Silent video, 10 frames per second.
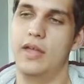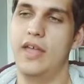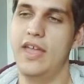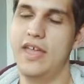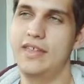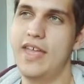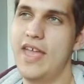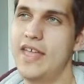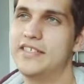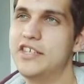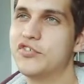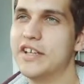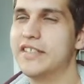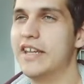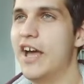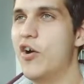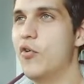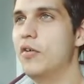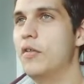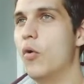it's interesting
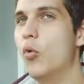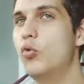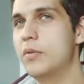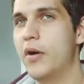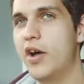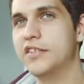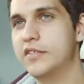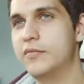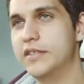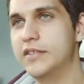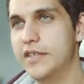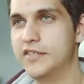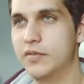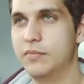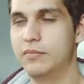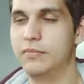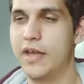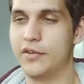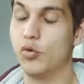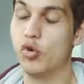how all the parts of this system,
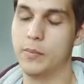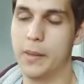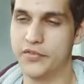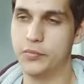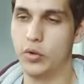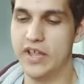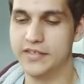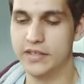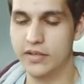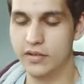and I'll talk about this more later,